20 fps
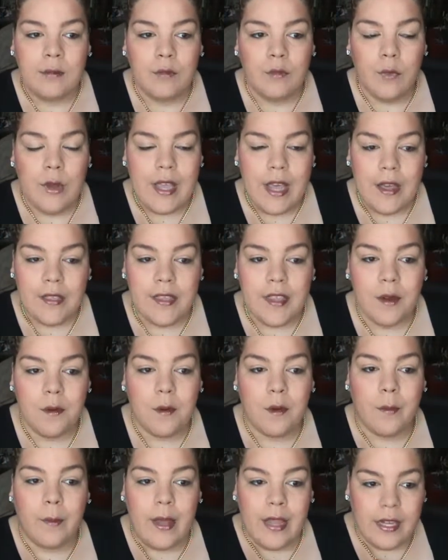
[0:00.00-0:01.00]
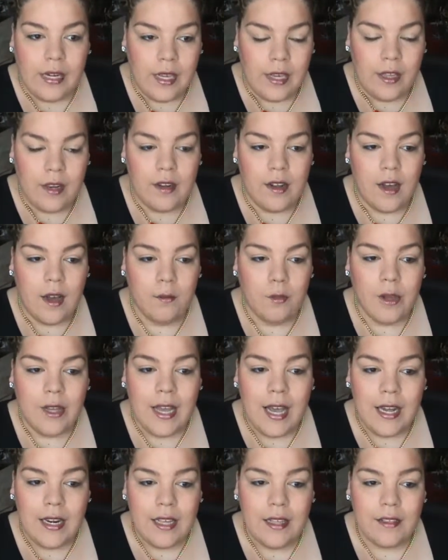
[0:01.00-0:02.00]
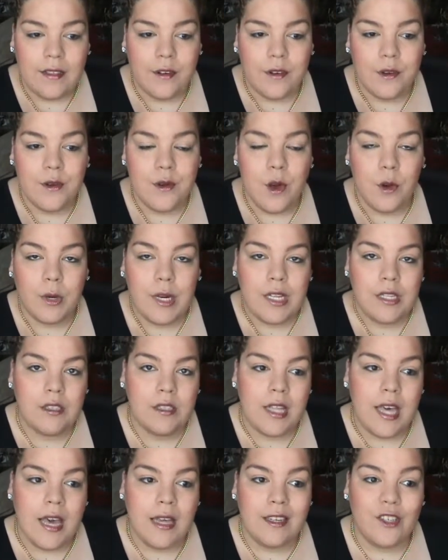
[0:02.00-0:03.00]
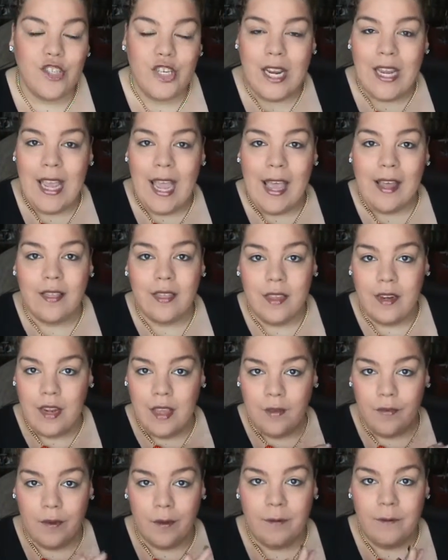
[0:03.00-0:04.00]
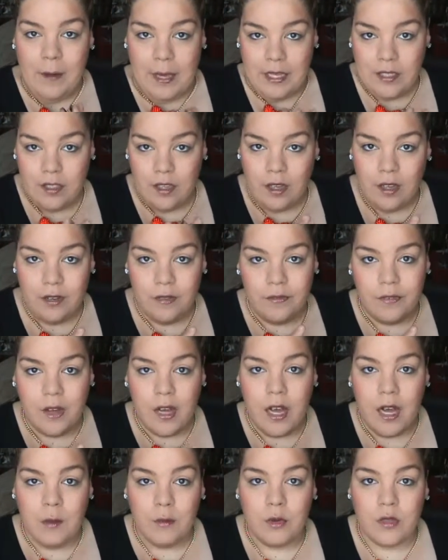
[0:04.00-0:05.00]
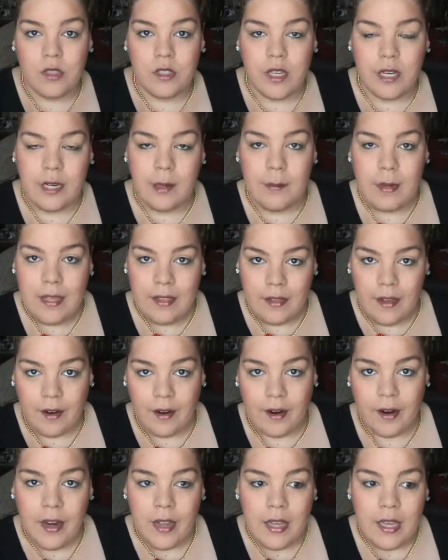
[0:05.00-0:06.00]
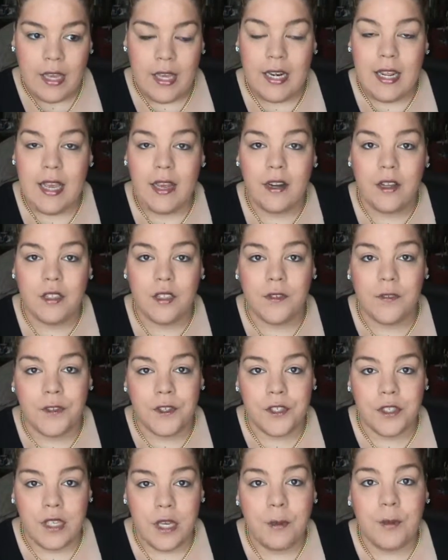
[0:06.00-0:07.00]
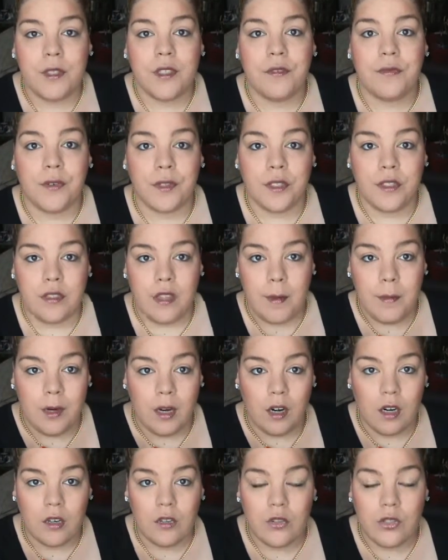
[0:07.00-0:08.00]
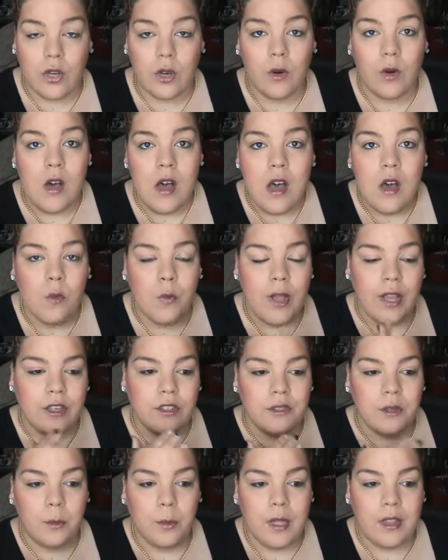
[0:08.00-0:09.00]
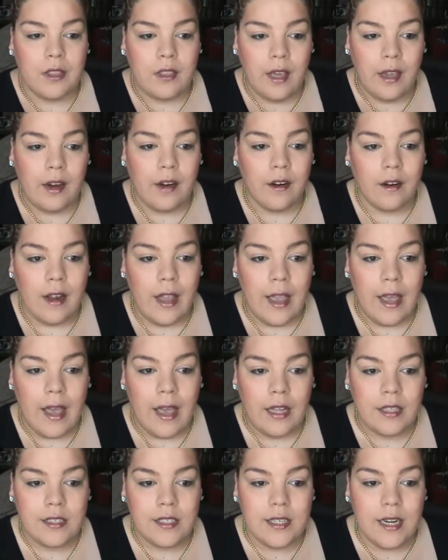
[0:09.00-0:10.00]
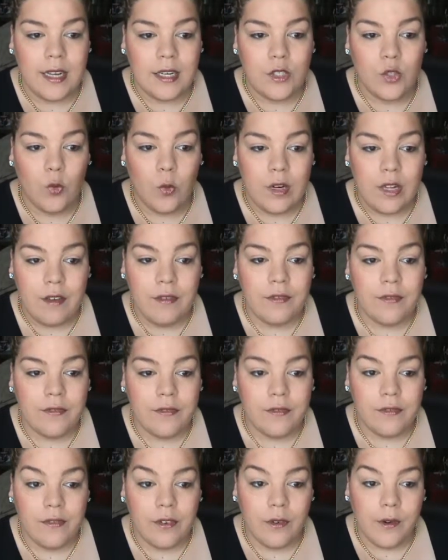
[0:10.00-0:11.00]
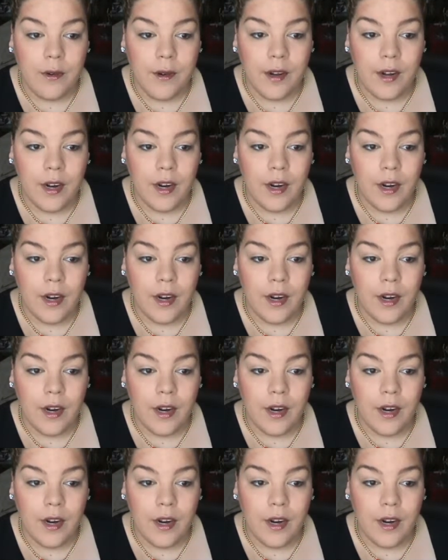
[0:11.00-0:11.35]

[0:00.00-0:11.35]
we got there, we waited. We got in there and noticed that Jay Anthony from Face Off was going to be there, and he was the first seminar. So we actually went there at 9:24.